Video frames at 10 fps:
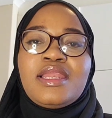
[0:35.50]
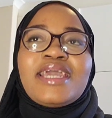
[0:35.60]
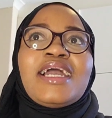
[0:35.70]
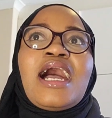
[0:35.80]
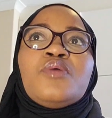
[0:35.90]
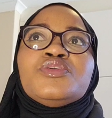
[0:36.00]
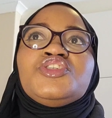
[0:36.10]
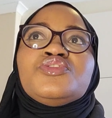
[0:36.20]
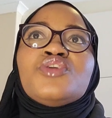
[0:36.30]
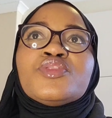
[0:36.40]
Like, how
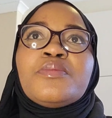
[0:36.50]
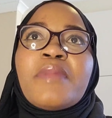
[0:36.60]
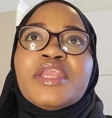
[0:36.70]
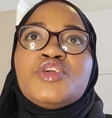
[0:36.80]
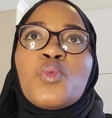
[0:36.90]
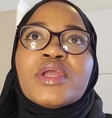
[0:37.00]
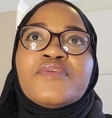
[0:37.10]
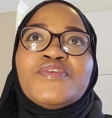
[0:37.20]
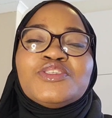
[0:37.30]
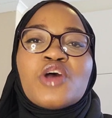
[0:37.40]
would you know the man you
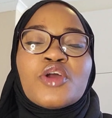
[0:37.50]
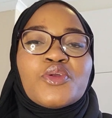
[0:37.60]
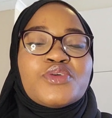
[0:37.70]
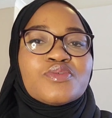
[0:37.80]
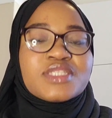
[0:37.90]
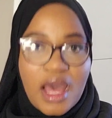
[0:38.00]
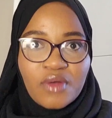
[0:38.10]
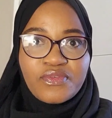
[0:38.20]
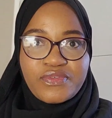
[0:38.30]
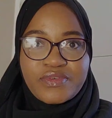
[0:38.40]
want if you do not know yourself?